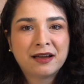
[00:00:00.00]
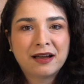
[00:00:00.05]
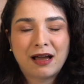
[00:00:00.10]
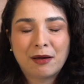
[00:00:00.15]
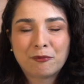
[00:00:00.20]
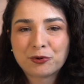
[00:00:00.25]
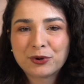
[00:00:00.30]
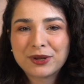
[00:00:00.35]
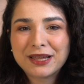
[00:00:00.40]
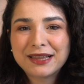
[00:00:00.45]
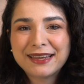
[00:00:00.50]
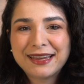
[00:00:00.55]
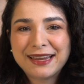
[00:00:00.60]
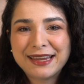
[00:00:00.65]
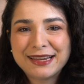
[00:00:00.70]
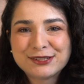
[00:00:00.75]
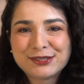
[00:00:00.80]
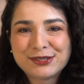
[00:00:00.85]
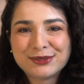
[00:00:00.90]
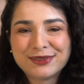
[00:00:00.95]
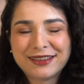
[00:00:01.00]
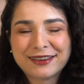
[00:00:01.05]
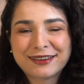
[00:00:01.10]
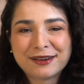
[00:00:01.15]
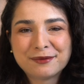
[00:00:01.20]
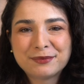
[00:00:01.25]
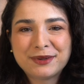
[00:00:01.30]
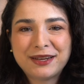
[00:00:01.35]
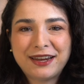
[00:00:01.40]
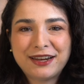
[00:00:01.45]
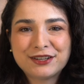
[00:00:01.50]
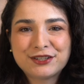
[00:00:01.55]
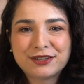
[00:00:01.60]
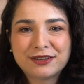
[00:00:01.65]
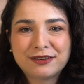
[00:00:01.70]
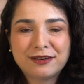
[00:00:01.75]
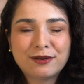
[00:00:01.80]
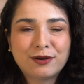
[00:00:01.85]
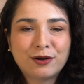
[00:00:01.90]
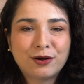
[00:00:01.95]
I'm really into the
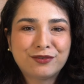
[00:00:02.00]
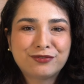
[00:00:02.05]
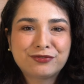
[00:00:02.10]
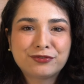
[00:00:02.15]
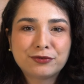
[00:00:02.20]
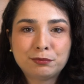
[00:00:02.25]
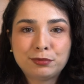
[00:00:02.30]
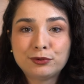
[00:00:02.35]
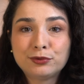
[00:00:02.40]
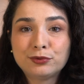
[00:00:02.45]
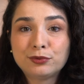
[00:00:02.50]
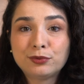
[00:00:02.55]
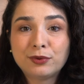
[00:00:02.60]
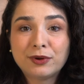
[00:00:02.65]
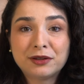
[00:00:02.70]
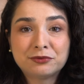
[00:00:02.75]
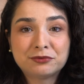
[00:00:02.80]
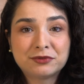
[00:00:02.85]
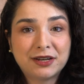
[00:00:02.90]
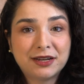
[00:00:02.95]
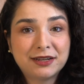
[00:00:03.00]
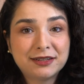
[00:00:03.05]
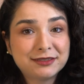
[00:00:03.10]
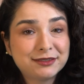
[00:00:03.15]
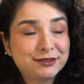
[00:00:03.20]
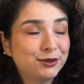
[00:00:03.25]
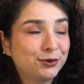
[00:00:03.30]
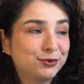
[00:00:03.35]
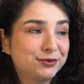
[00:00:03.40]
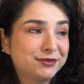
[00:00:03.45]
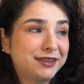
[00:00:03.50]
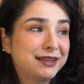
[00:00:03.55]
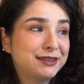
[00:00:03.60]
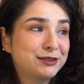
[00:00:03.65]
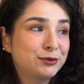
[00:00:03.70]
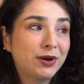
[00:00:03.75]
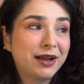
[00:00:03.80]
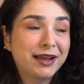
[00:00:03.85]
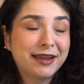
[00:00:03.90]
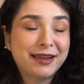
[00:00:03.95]
combination of blue and red, so
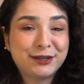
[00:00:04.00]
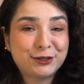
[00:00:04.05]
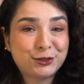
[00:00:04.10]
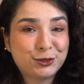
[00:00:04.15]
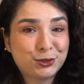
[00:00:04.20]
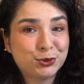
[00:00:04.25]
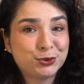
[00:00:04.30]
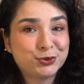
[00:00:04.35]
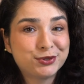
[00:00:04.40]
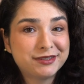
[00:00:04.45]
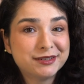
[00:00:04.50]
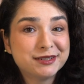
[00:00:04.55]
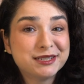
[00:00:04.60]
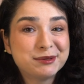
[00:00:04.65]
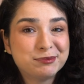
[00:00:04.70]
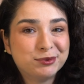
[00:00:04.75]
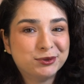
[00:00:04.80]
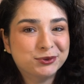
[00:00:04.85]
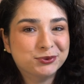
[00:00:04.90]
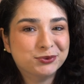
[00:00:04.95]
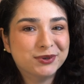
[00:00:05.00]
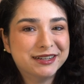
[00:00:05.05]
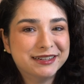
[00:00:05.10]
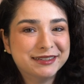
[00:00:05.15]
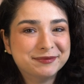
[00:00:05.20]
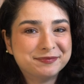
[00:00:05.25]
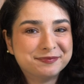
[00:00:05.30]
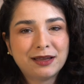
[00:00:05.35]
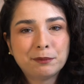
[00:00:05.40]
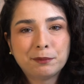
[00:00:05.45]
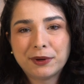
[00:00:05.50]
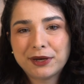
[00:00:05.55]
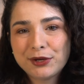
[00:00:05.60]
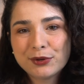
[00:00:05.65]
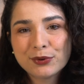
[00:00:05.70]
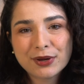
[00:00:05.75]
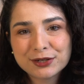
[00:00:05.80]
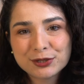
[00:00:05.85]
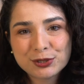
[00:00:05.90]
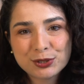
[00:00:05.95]
that's why I chose this blue one. But
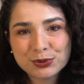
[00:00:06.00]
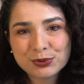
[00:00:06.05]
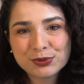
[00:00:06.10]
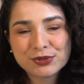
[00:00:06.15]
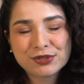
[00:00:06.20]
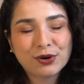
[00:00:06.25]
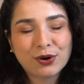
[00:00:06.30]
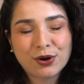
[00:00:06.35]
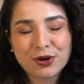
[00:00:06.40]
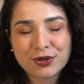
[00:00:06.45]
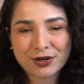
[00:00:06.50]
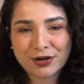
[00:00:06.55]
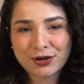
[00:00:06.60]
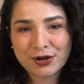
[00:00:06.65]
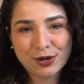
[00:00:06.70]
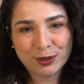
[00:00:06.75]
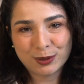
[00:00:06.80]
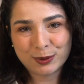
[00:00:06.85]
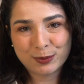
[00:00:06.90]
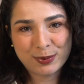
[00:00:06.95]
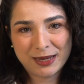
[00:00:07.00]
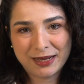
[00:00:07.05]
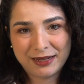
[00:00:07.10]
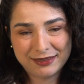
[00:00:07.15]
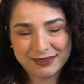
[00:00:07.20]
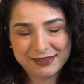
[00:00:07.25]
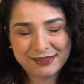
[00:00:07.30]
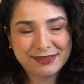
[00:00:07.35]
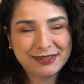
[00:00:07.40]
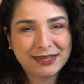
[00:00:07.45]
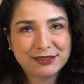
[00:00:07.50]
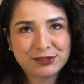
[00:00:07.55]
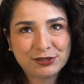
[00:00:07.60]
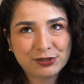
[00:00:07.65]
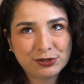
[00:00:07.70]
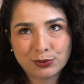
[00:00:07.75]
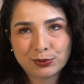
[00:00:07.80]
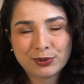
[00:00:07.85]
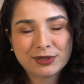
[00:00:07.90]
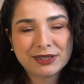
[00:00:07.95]
you can choose other color palettes,
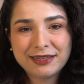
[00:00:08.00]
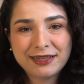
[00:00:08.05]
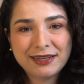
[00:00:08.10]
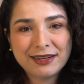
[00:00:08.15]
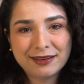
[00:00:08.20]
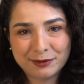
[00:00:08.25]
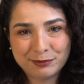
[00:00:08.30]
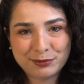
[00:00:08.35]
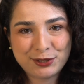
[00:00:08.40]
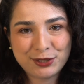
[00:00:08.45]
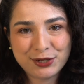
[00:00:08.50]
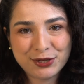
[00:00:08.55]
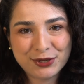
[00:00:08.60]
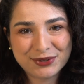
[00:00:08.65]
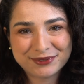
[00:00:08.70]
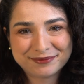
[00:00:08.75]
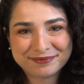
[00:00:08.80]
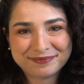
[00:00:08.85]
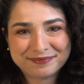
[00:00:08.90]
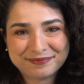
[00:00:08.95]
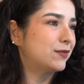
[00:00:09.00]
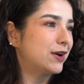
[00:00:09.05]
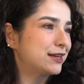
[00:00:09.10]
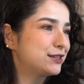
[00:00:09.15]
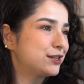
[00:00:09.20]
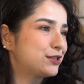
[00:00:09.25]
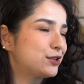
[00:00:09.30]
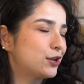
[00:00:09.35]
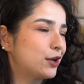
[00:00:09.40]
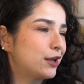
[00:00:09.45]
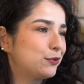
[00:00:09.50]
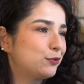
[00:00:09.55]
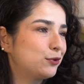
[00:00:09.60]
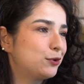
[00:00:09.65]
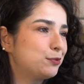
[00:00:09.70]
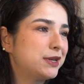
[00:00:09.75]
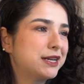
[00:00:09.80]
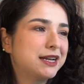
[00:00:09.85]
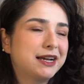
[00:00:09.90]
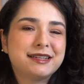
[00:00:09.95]
that's totally up to you. I just thought it
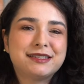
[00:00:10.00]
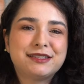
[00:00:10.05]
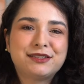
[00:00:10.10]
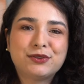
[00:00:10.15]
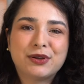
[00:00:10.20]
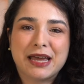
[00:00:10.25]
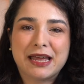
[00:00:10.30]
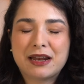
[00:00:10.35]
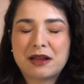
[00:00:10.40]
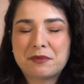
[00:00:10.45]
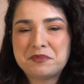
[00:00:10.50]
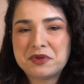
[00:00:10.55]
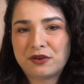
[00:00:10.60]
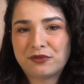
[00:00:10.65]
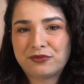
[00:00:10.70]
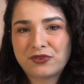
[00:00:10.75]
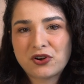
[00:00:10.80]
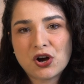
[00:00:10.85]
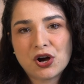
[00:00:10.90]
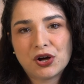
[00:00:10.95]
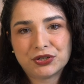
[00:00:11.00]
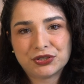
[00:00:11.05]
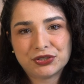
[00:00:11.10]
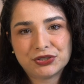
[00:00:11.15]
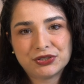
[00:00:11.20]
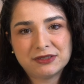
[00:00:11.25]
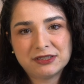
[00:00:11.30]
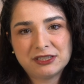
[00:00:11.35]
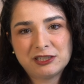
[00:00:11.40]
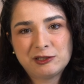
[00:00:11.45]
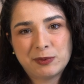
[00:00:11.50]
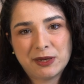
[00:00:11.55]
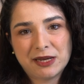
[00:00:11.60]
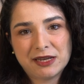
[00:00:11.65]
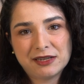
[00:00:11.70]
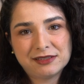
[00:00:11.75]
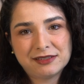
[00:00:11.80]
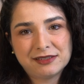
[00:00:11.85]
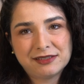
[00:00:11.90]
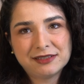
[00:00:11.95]
would be nice to add a bit of color to the
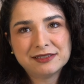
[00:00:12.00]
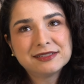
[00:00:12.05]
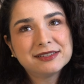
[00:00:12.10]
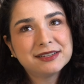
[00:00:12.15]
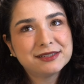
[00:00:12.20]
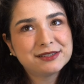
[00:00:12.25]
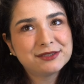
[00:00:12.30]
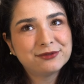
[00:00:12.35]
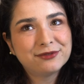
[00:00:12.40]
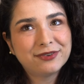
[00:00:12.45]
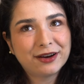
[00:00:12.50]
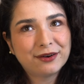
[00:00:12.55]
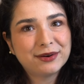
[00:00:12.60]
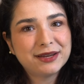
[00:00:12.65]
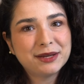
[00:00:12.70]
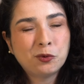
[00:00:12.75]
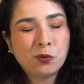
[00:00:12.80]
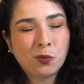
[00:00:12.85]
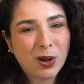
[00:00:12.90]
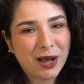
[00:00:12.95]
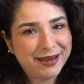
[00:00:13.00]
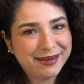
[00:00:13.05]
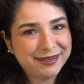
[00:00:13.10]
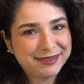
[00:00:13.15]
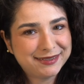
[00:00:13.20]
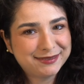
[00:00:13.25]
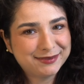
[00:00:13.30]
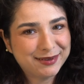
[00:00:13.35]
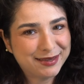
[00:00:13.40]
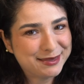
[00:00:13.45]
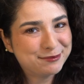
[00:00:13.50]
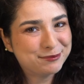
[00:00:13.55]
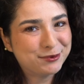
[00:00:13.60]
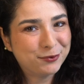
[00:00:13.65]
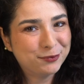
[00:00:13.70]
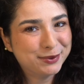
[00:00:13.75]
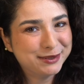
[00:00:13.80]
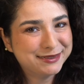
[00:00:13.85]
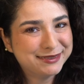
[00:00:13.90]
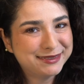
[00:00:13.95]
space since it's very white at the
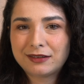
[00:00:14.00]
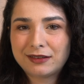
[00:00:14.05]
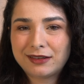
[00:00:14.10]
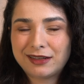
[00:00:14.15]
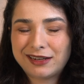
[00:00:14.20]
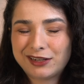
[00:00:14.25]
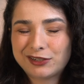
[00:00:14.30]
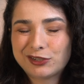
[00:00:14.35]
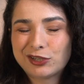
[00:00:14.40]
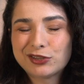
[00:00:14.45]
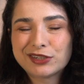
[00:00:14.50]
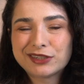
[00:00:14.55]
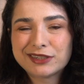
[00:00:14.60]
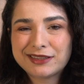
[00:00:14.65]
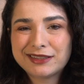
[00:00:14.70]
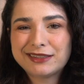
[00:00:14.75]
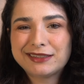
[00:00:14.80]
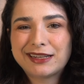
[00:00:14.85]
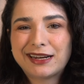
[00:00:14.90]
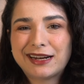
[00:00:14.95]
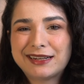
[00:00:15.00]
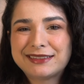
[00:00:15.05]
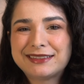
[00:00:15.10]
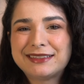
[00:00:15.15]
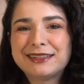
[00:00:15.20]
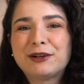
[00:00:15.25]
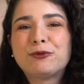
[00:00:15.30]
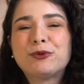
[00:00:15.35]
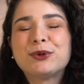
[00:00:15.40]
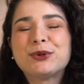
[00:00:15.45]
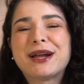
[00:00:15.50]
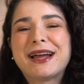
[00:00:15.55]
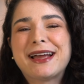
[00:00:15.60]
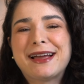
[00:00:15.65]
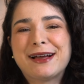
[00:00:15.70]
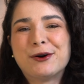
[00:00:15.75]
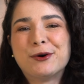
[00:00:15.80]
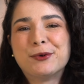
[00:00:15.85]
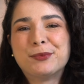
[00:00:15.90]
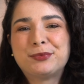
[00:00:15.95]
moment. And another thing that I think will
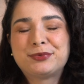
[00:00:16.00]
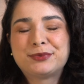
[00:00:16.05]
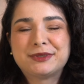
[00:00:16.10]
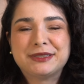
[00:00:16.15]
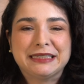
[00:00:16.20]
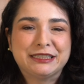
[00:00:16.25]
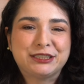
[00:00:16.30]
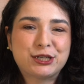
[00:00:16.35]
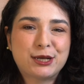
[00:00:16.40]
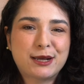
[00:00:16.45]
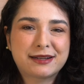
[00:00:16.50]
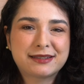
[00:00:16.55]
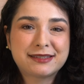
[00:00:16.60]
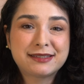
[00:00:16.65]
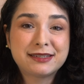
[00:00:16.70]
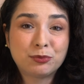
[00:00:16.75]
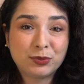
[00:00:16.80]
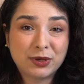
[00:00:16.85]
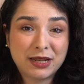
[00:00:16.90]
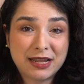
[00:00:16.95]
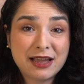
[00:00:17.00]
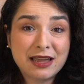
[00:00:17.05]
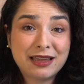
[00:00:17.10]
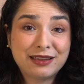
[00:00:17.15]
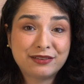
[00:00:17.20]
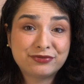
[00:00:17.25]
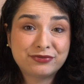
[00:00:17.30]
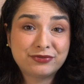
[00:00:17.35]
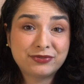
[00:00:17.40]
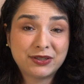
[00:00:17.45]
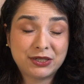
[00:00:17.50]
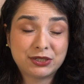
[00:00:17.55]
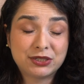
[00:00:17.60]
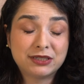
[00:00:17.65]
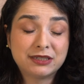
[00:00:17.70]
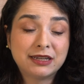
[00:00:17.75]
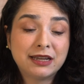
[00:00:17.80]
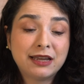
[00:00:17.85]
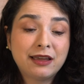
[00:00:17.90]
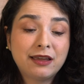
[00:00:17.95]
help inject some life
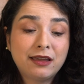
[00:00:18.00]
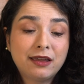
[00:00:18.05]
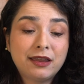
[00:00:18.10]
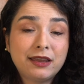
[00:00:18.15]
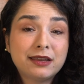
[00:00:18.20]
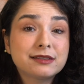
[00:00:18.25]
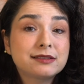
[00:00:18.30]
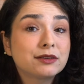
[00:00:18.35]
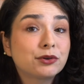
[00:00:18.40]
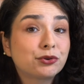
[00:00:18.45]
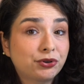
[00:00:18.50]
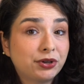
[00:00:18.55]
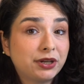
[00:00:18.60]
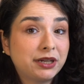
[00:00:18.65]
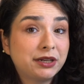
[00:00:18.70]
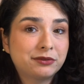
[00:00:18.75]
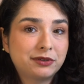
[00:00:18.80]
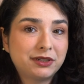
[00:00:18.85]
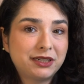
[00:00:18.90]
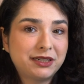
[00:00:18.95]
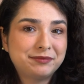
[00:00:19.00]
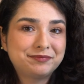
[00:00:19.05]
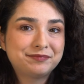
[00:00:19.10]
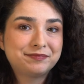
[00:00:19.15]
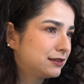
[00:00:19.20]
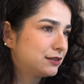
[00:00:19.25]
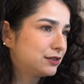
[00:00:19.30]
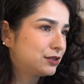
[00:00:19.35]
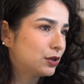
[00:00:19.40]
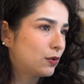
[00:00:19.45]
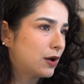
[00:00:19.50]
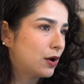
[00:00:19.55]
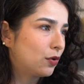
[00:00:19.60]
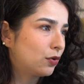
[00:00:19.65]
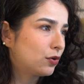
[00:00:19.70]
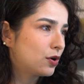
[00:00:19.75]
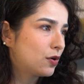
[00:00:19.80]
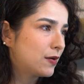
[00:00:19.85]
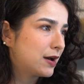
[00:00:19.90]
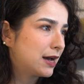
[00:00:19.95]
here is greenery. So
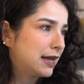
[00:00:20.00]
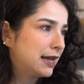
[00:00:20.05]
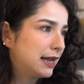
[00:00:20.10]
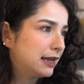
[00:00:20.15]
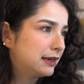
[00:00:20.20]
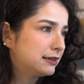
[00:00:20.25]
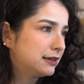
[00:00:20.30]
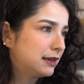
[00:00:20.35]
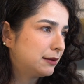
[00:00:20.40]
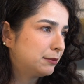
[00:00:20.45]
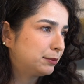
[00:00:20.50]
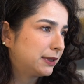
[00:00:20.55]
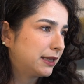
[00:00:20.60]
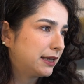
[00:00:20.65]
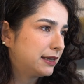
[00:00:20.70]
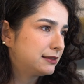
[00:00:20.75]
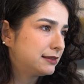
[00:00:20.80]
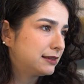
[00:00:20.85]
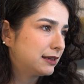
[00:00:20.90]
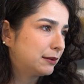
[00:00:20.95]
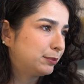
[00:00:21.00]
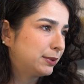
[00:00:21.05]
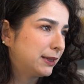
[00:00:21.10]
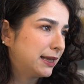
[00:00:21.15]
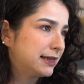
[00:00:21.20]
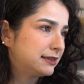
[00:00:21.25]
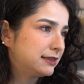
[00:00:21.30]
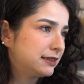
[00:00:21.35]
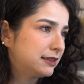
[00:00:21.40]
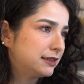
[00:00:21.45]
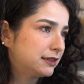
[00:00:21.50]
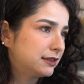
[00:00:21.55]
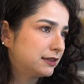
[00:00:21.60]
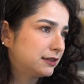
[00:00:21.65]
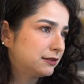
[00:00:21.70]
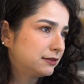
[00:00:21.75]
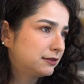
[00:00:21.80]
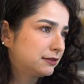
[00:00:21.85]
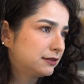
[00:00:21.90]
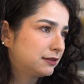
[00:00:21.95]
I'll go ahead and place a plant
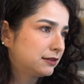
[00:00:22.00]
here.